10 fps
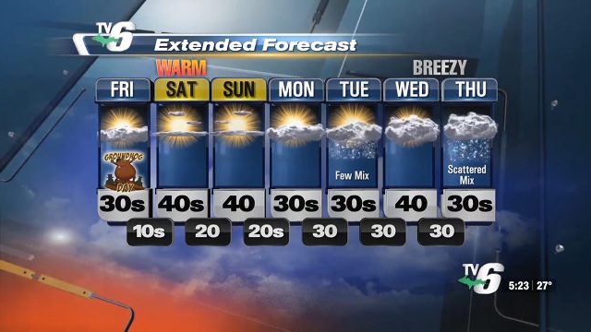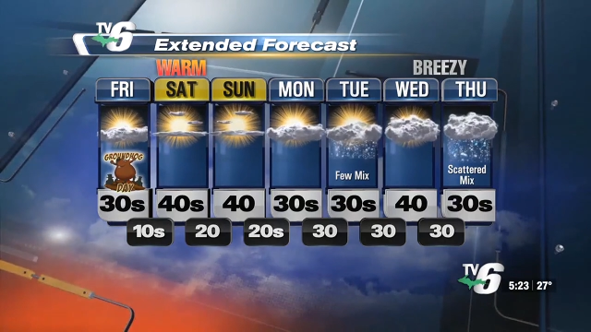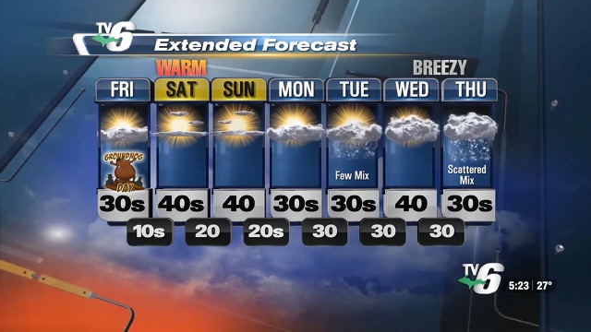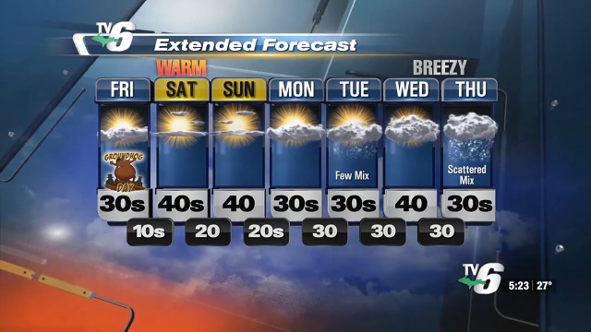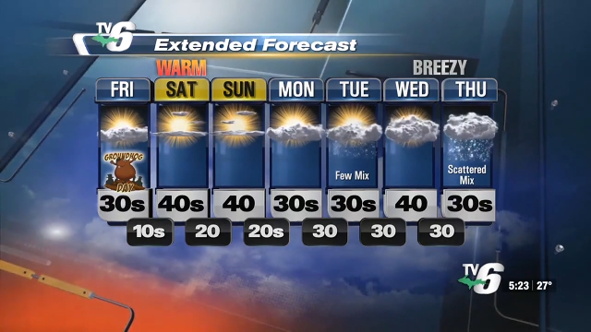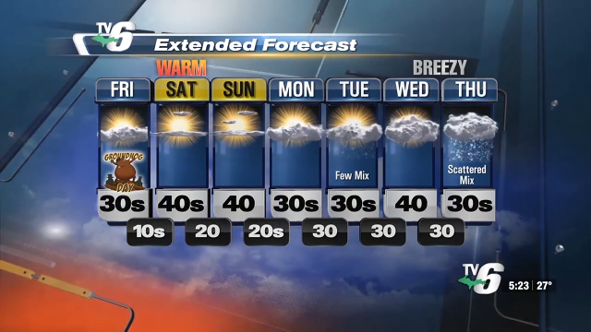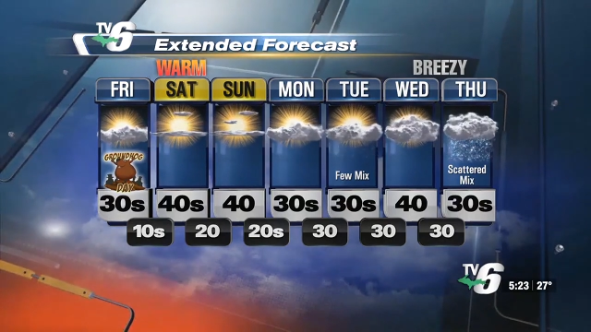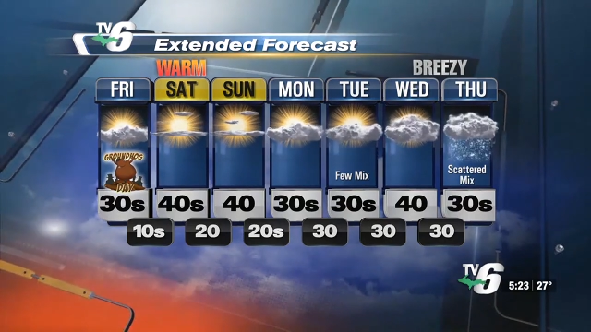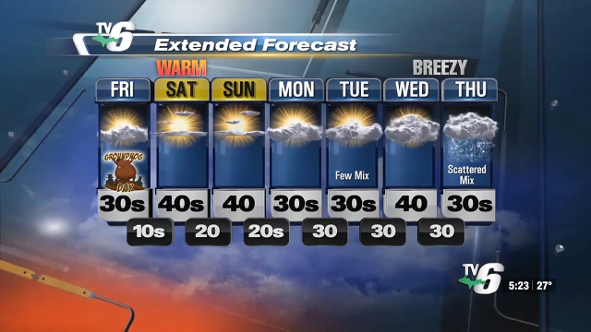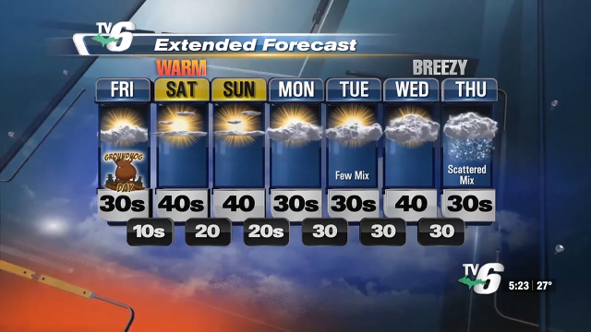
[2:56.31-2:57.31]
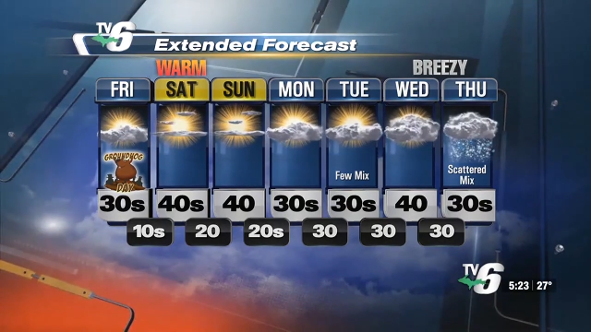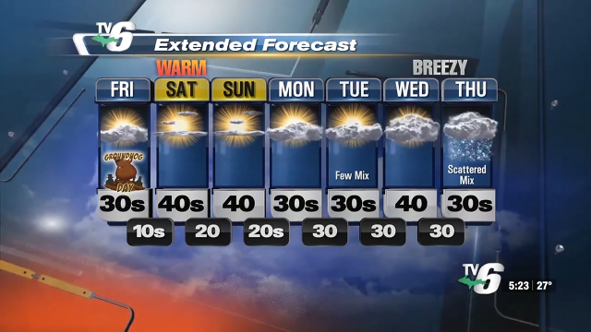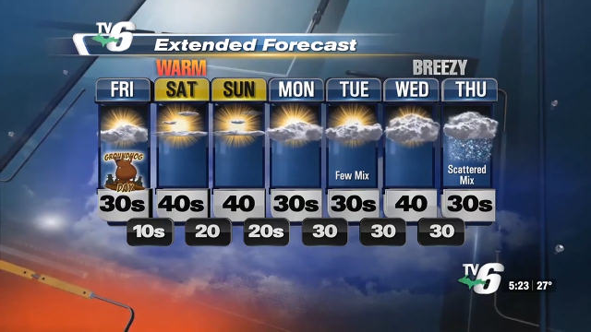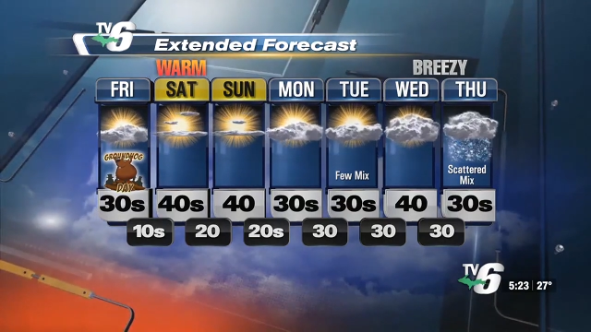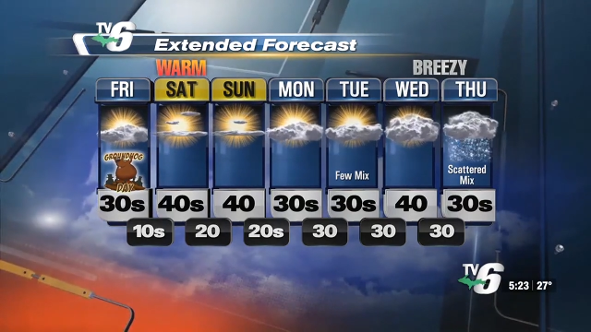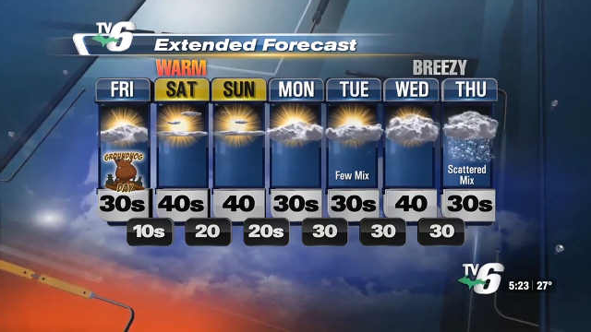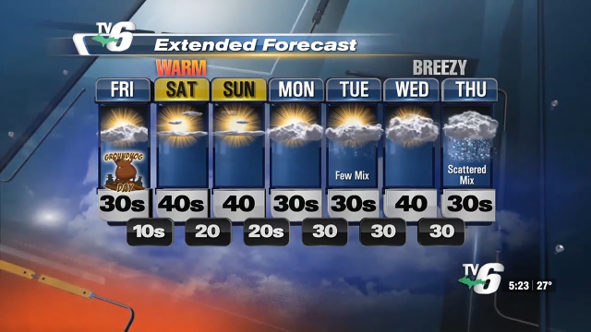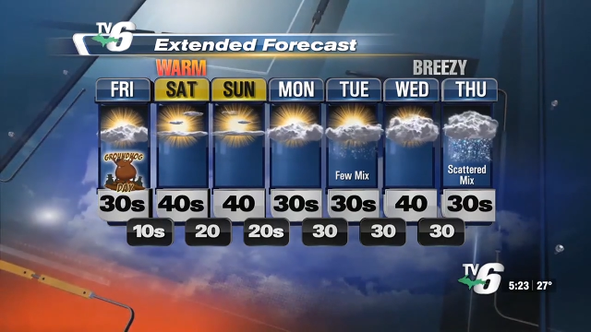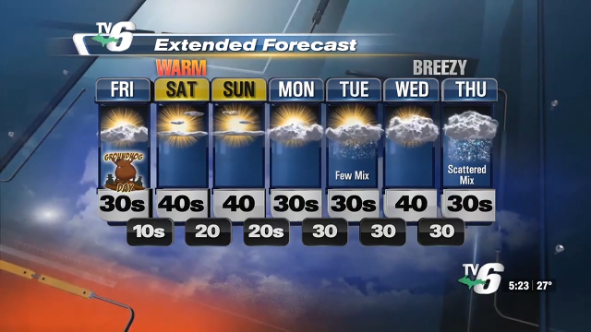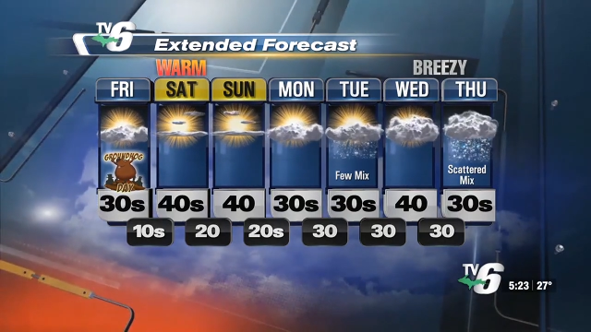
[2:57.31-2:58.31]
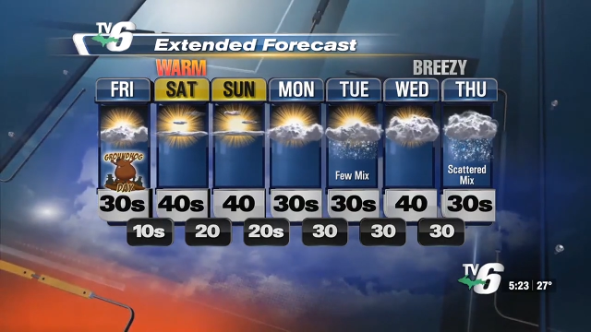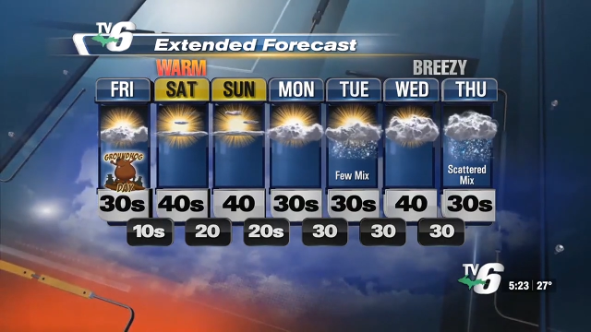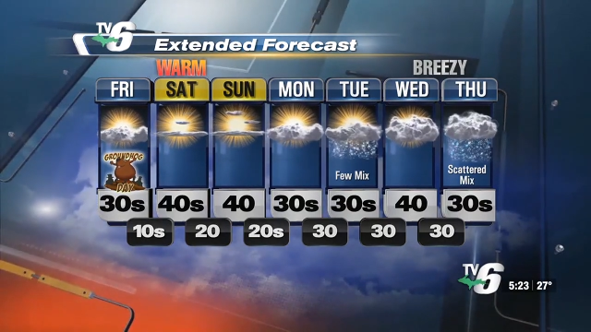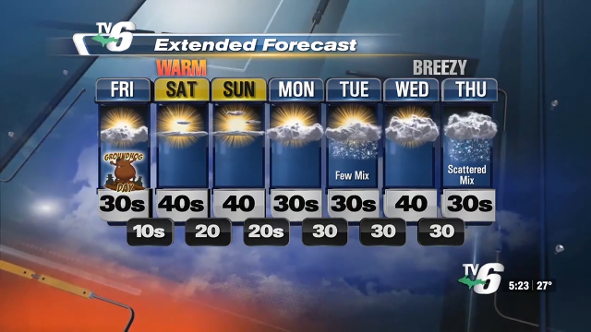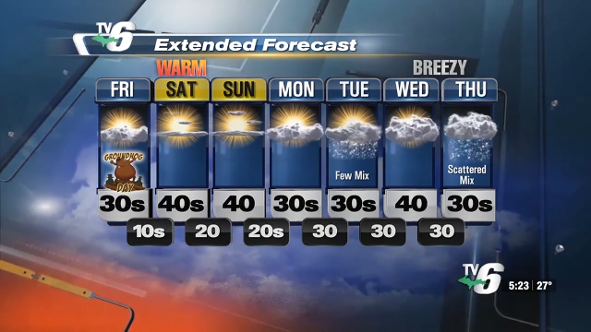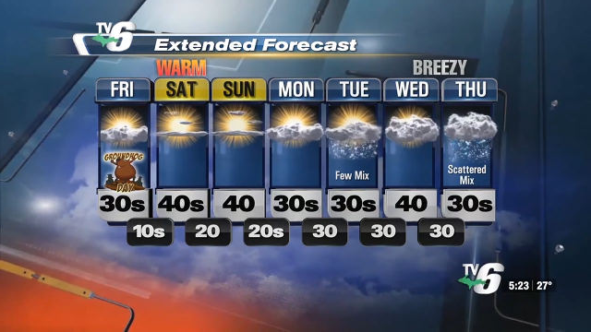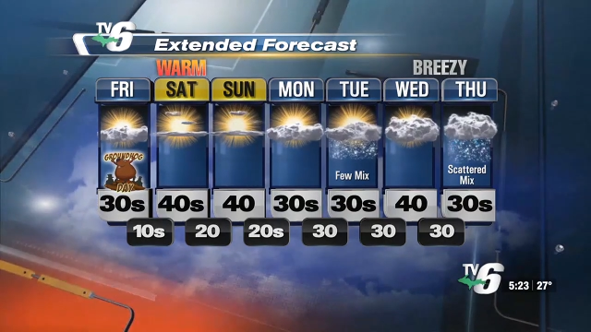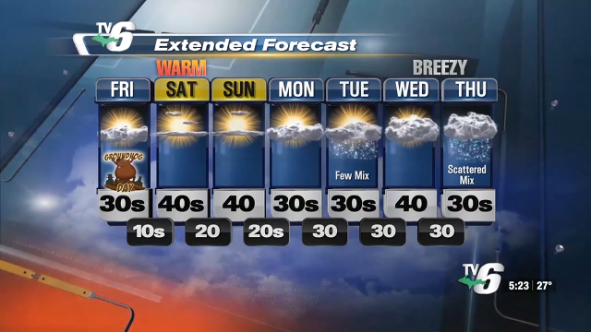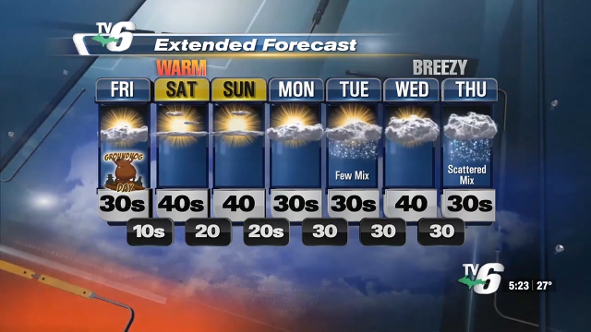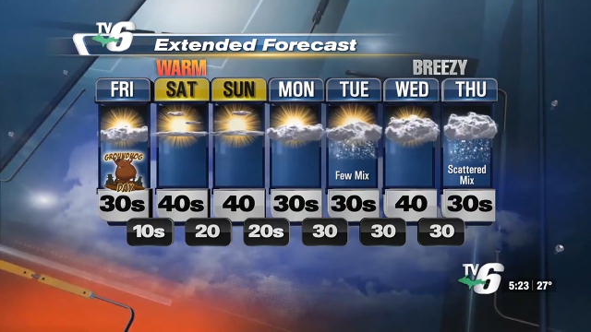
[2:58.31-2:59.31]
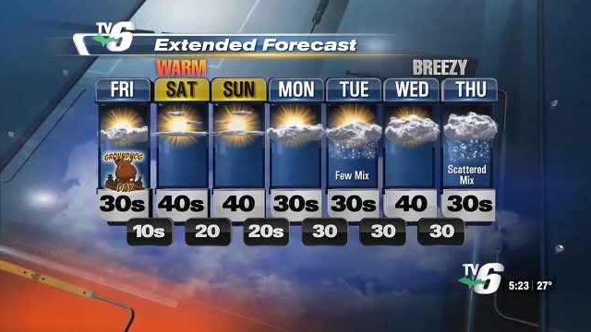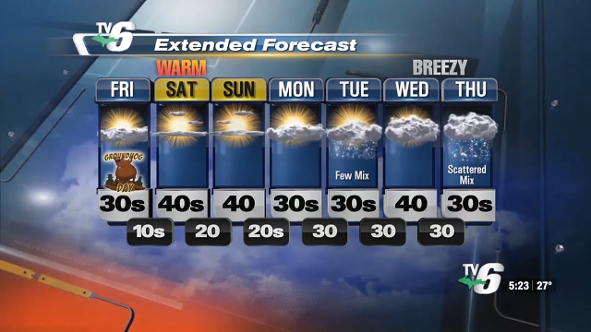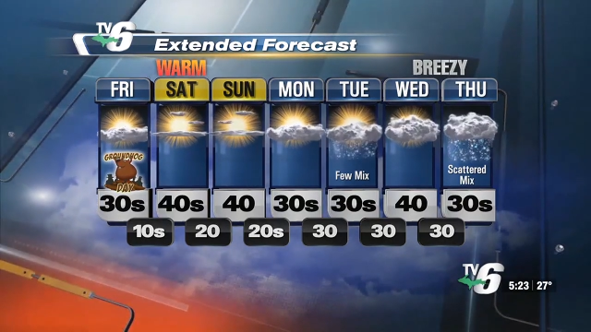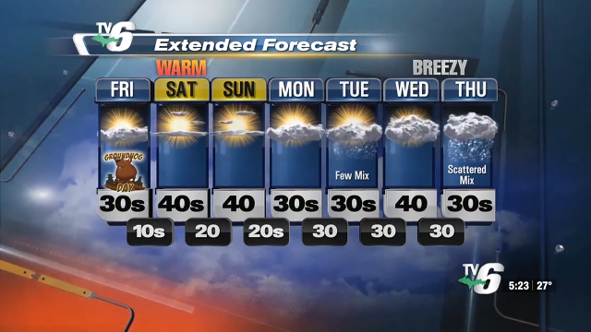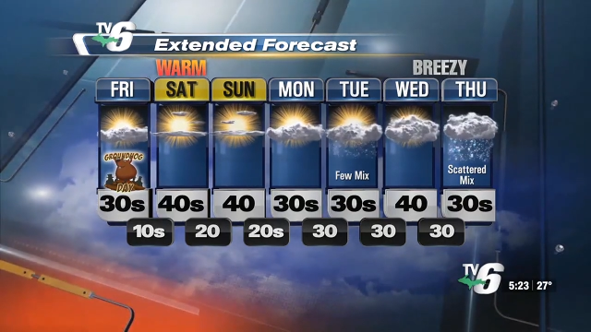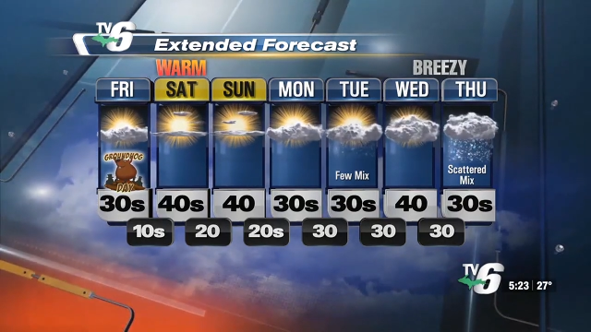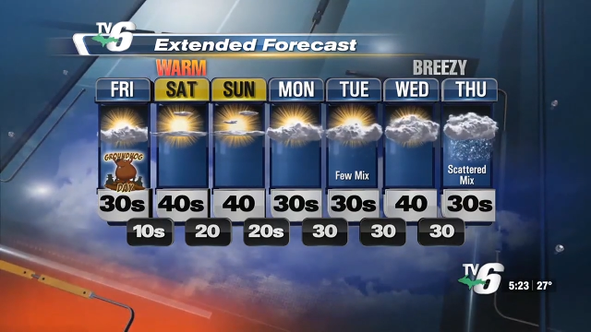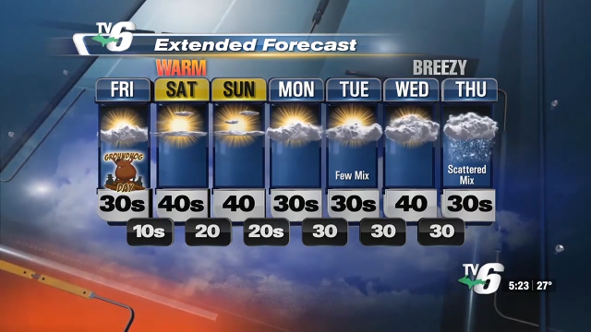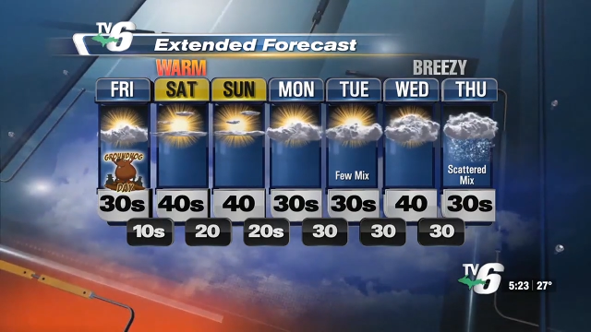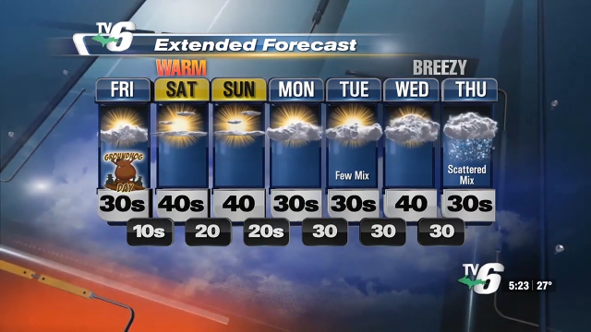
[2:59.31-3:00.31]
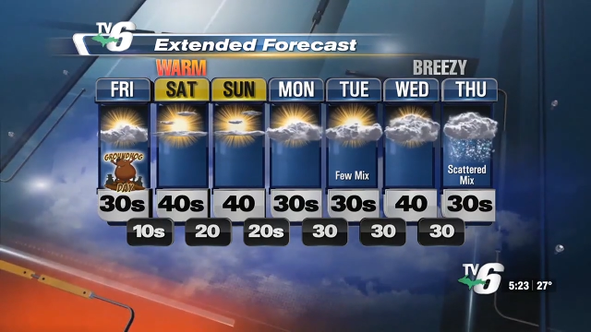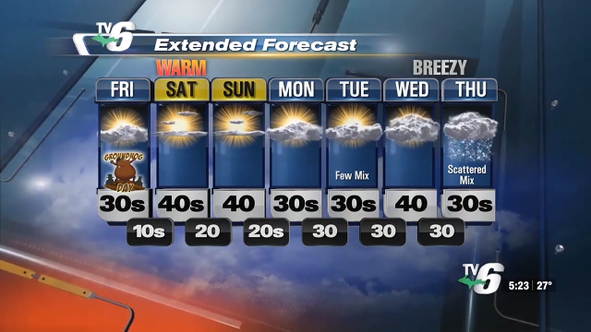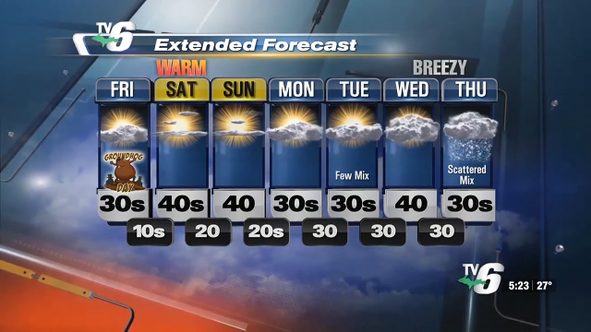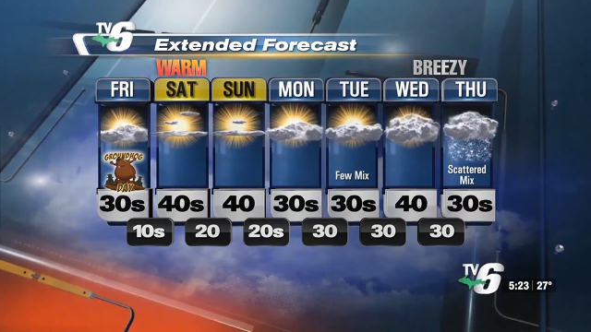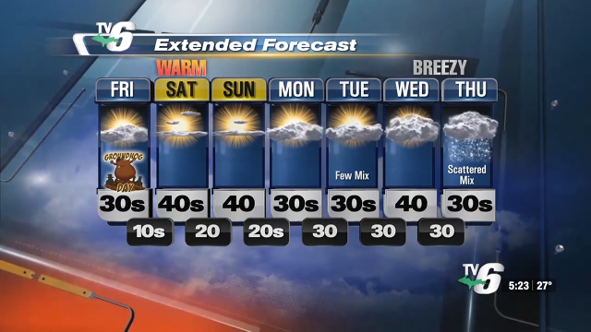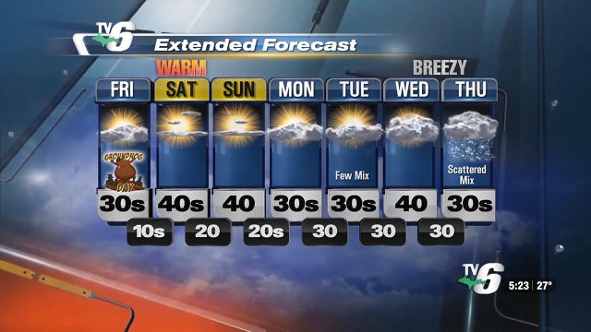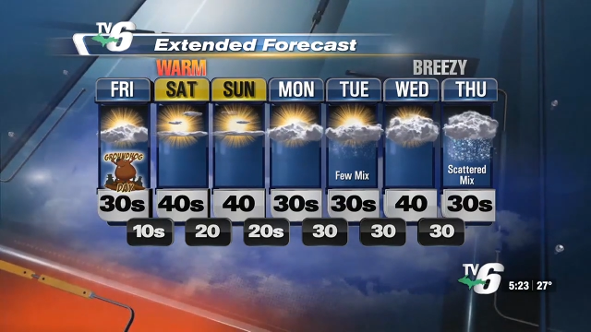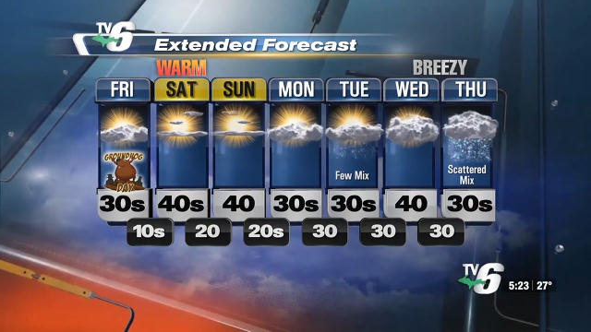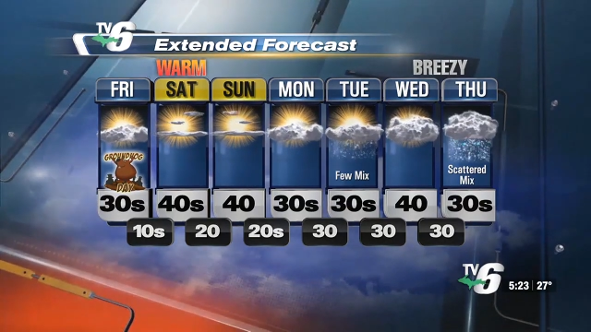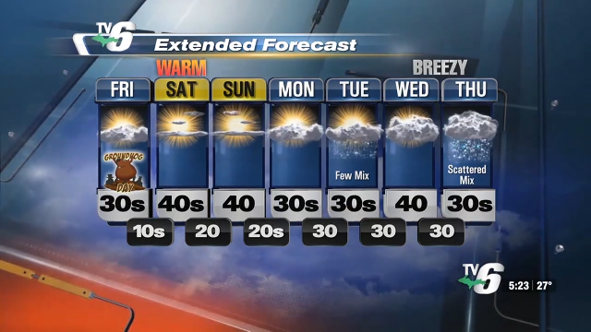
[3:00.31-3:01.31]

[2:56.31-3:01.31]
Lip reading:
Nobody's mouth can be seen.